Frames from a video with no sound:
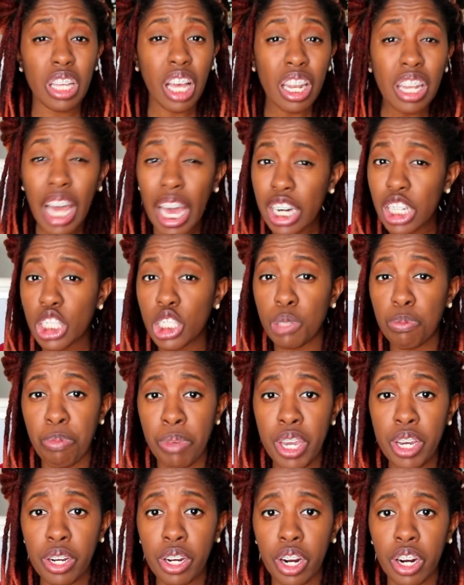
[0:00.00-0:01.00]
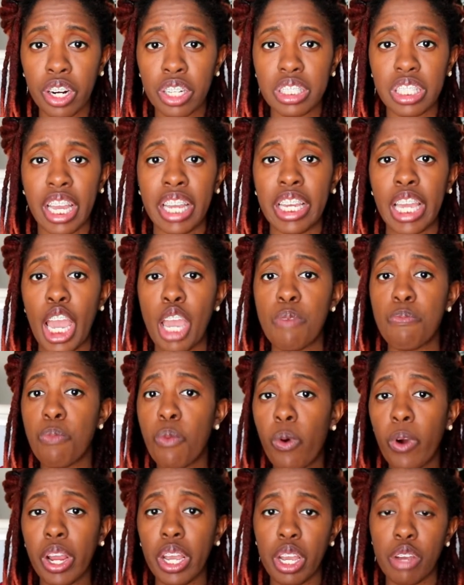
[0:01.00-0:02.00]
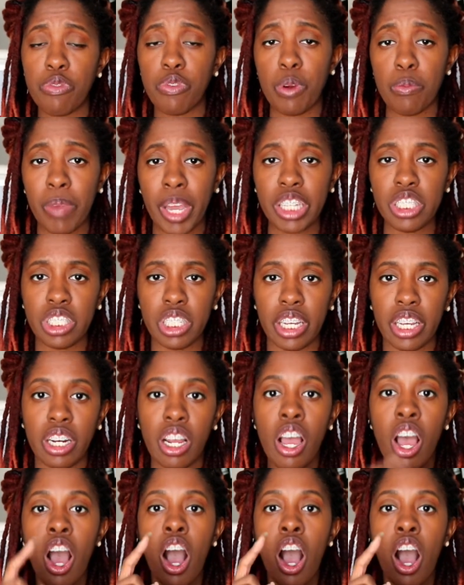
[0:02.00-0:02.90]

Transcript: a lot of speakers and gain more information.